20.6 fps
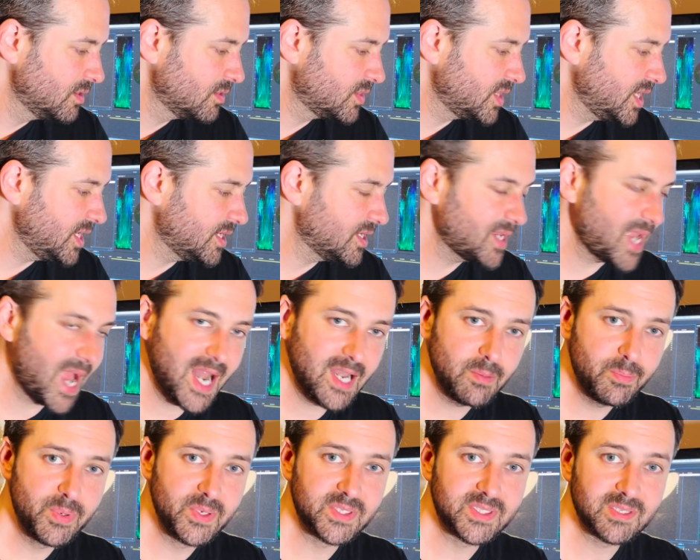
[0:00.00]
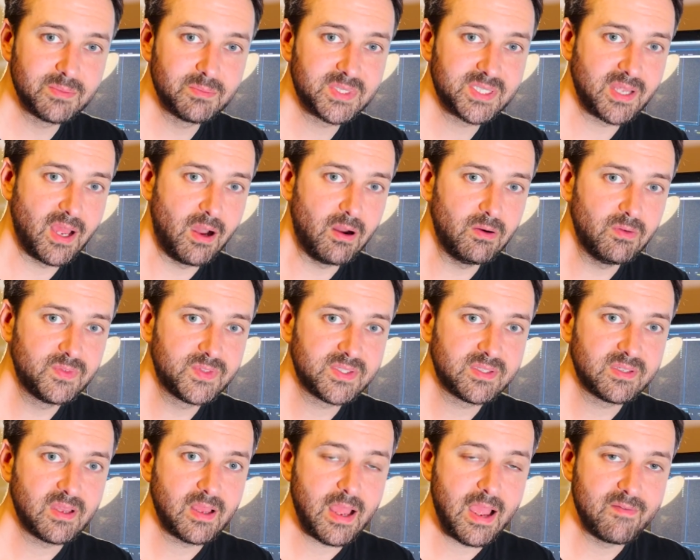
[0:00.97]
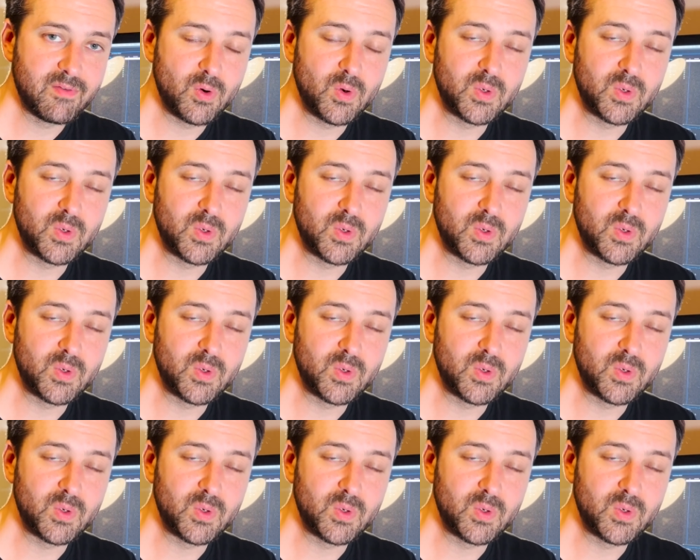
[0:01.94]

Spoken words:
The calipers themselves have